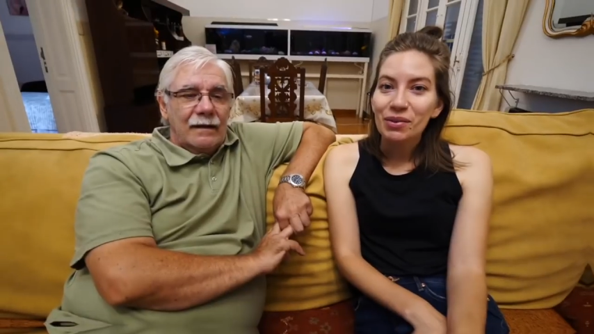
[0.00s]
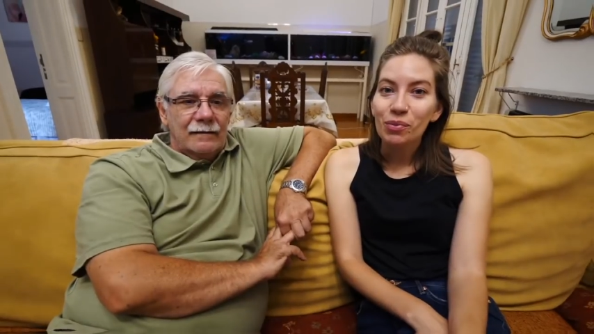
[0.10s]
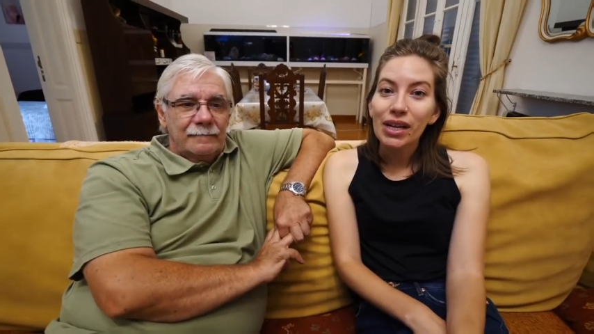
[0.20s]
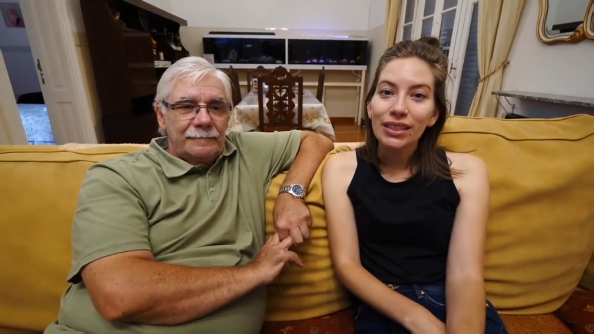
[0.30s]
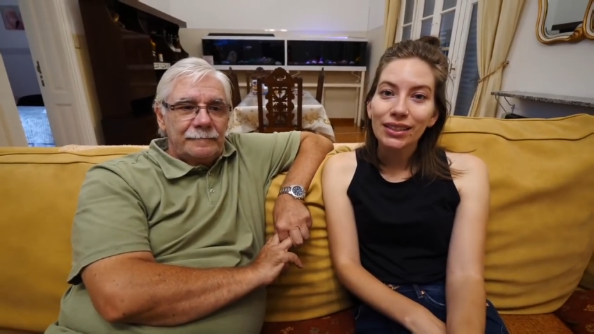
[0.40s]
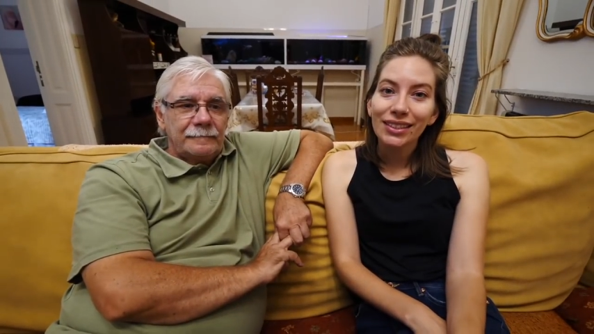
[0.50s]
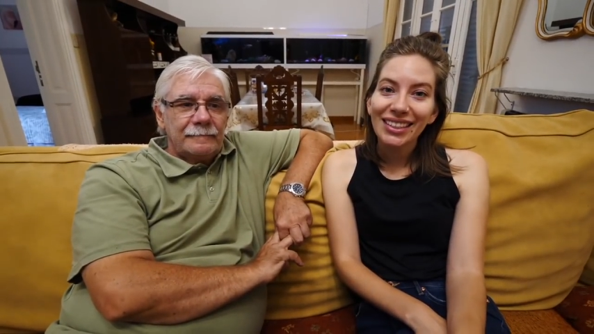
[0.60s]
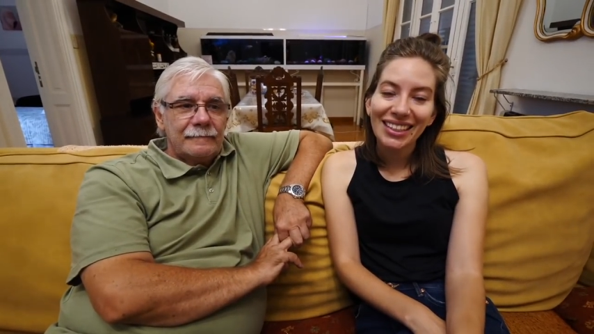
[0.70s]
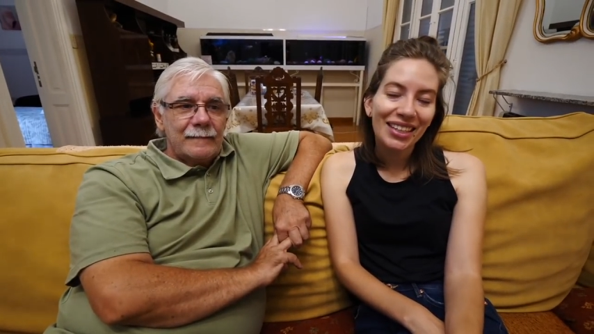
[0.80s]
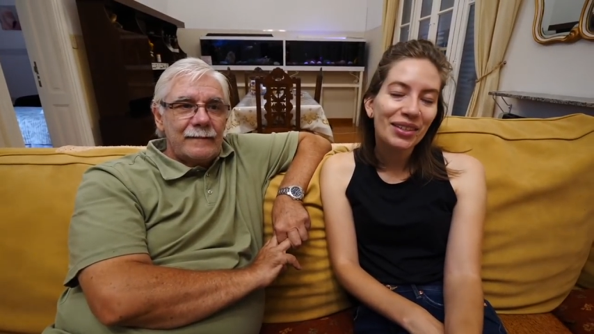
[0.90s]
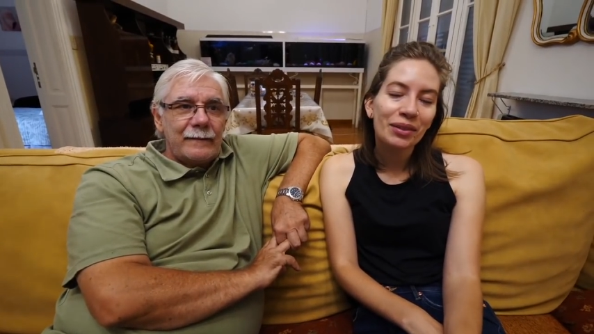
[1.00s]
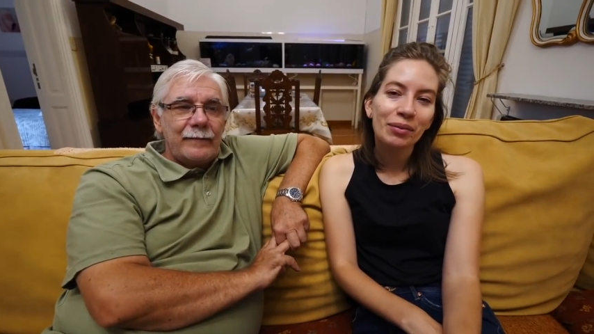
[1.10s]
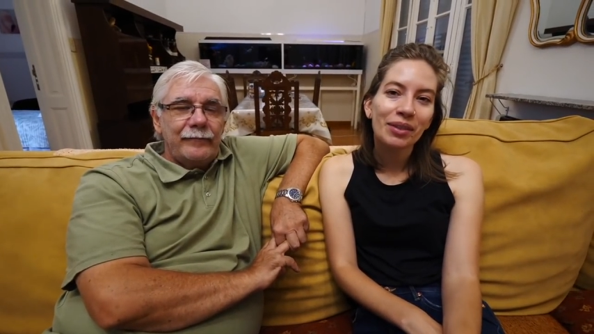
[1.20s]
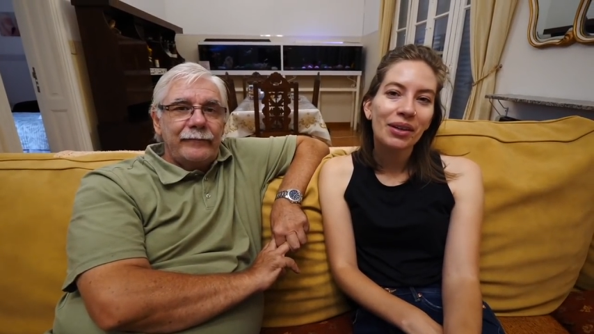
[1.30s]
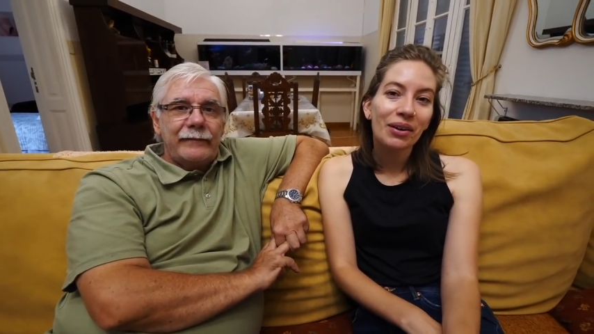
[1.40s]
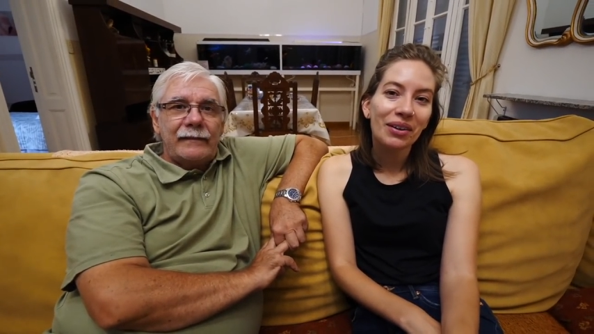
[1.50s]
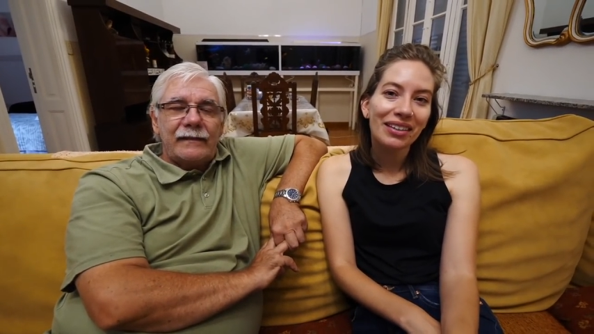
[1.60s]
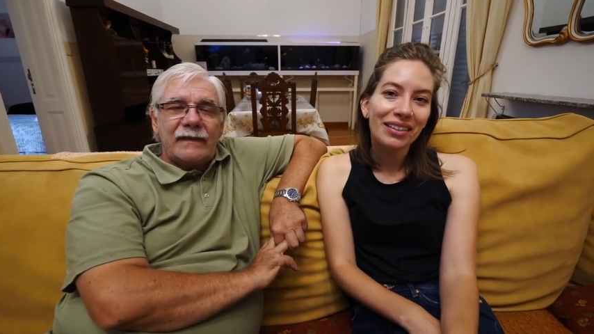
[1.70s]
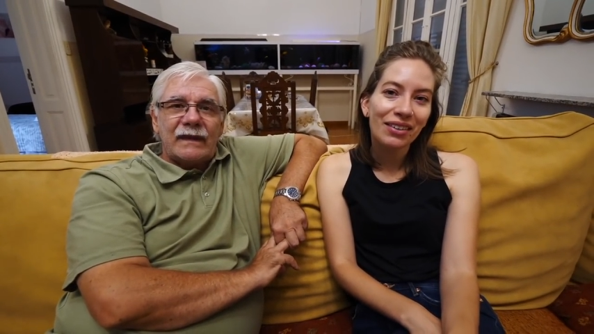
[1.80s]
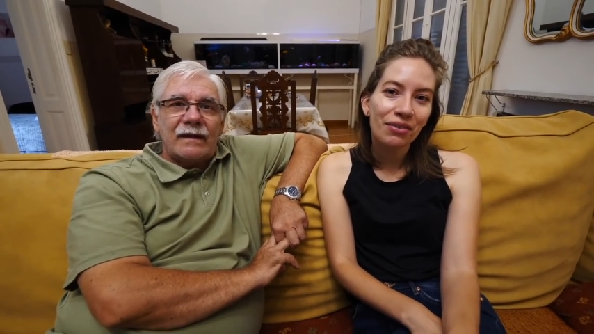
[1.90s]
Speaker 1: Well, here we
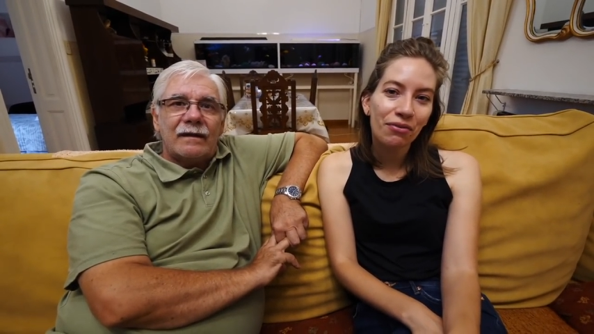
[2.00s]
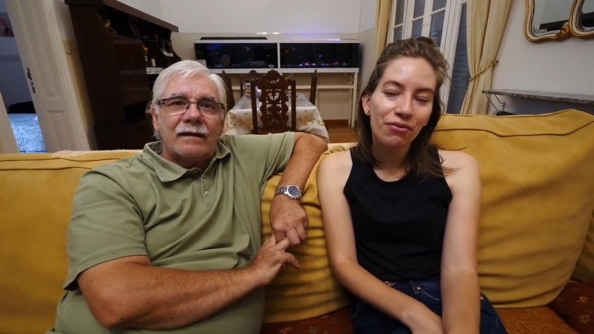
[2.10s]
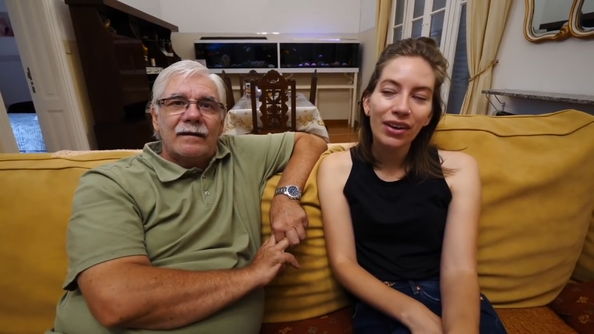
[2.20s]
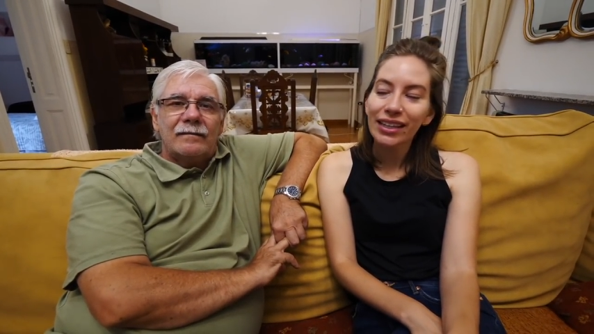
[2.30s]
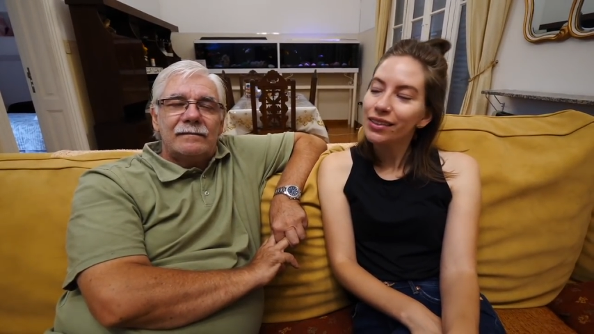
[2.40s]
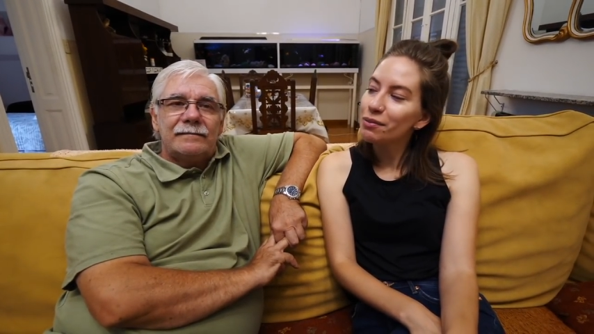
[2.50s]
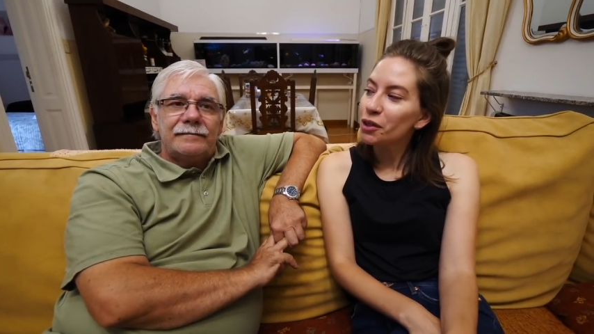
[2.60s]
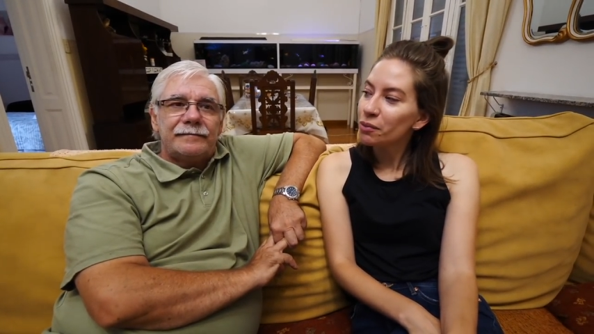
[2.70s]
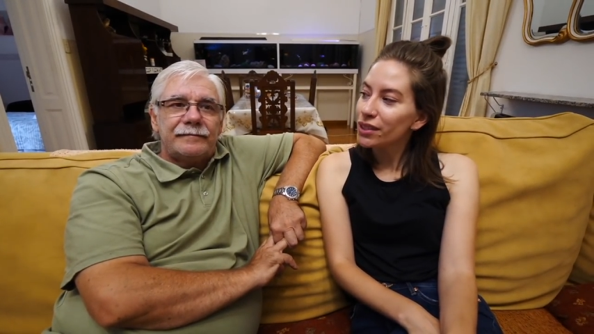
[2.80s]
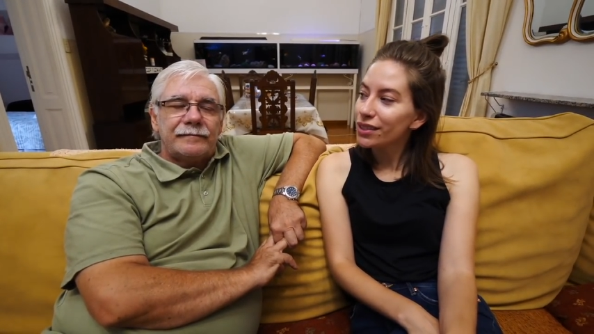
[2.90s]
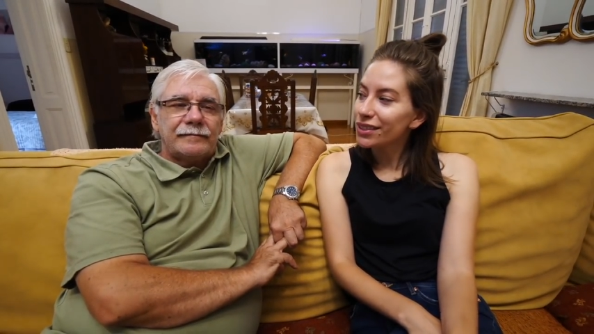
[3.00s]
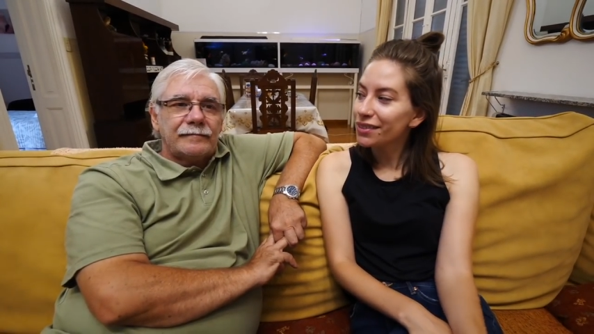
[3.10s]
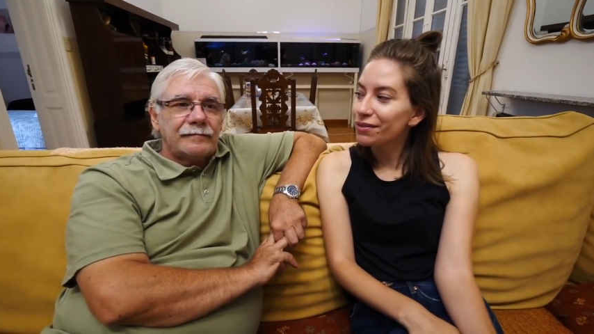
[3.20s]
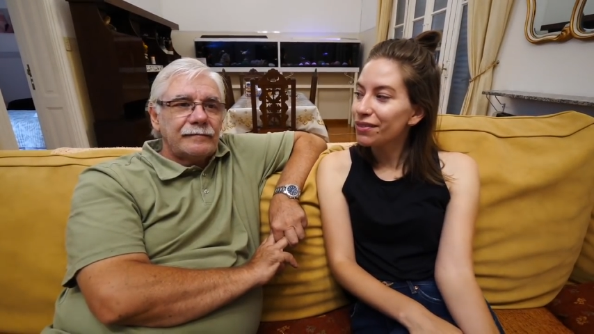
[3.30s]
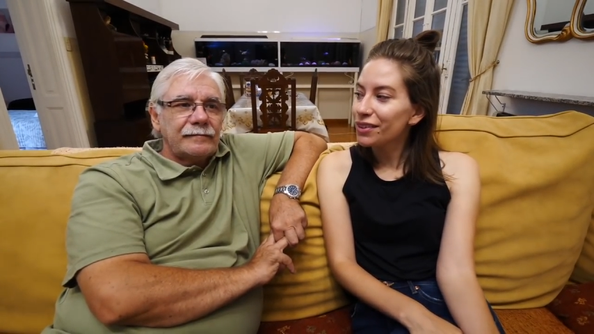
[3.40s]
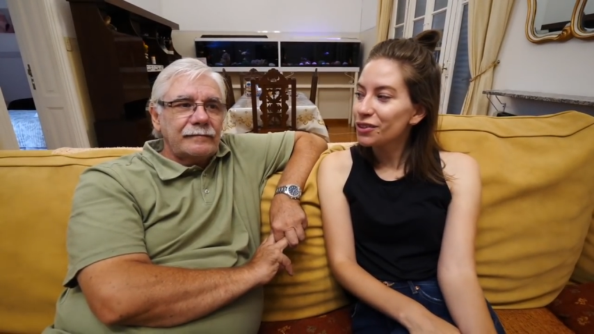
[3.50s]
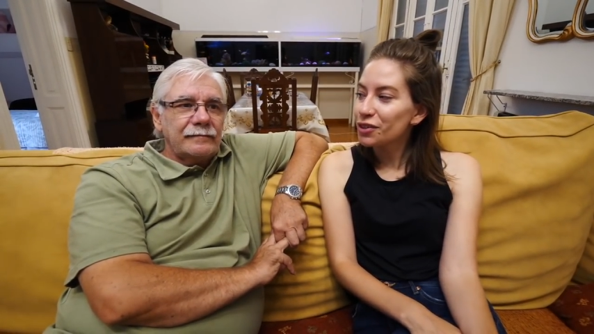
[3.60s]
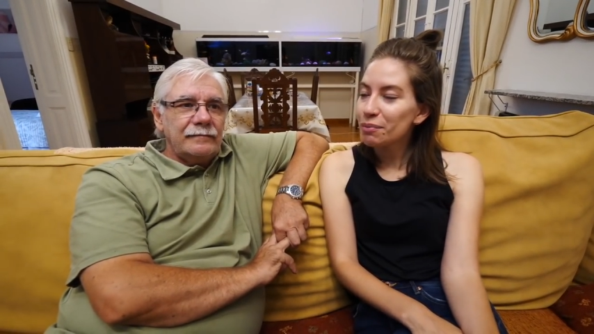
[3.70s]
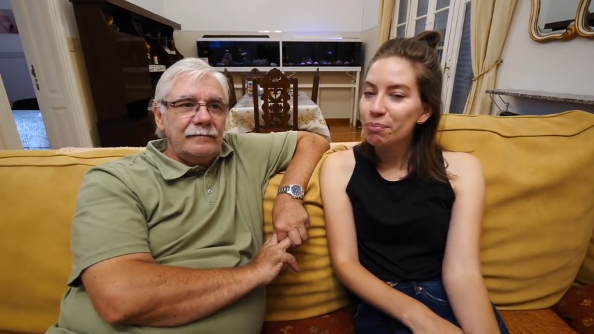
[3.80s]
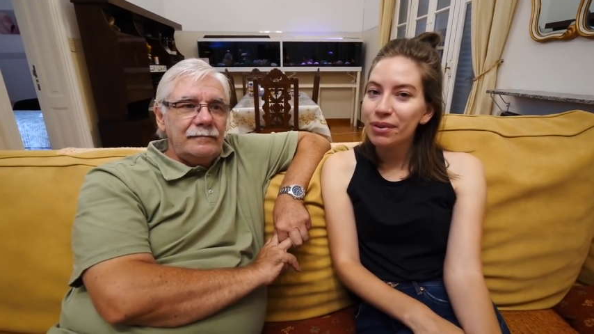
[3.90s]
are, final moments of the
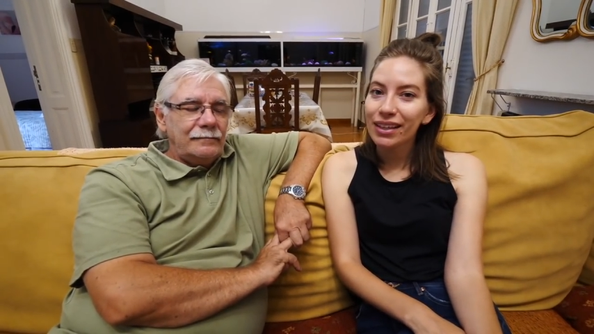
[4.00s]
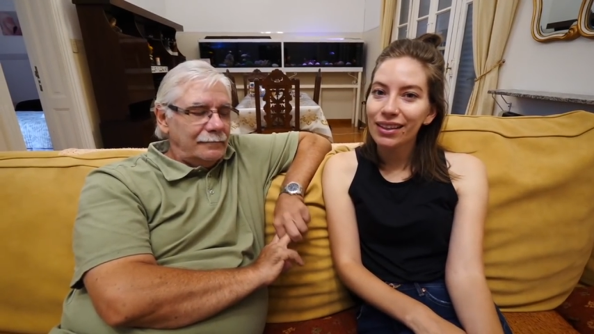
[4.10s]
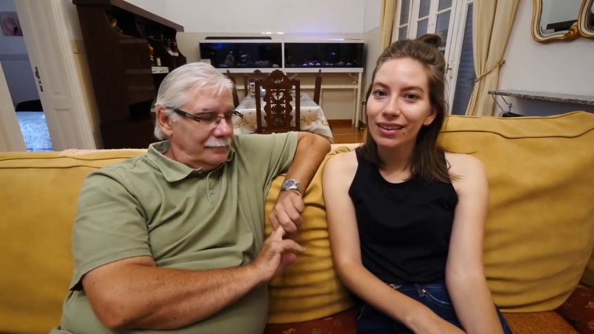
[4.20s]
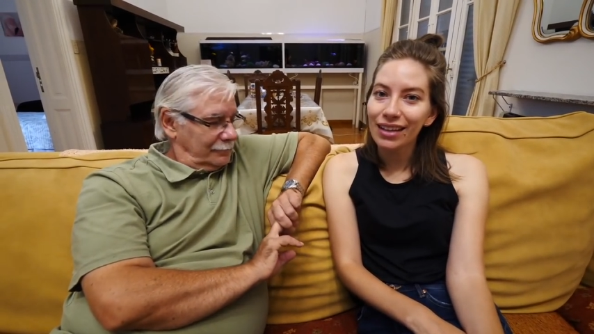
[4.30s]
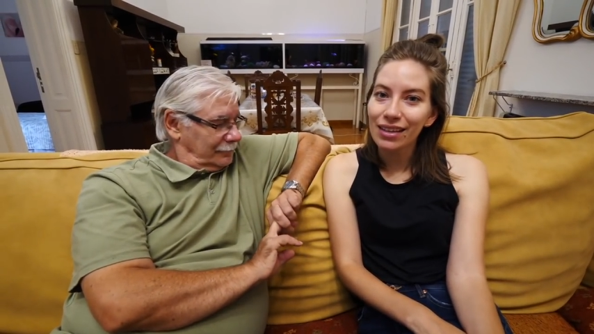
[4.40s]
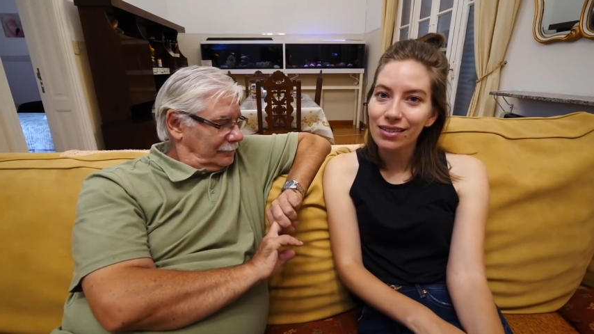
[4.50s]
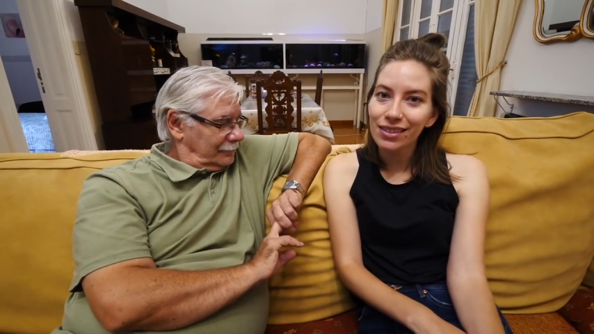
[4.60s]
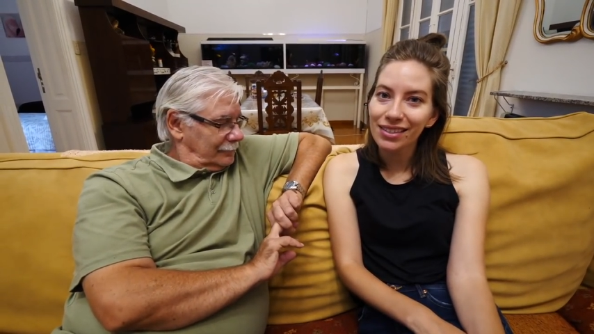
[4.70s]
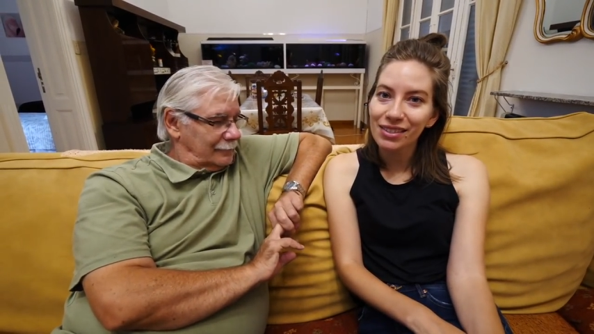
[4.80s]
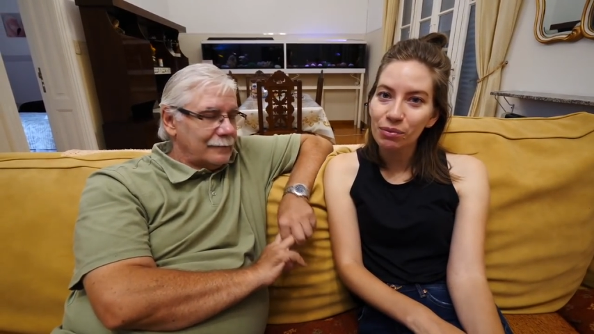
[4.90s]
trip. The last six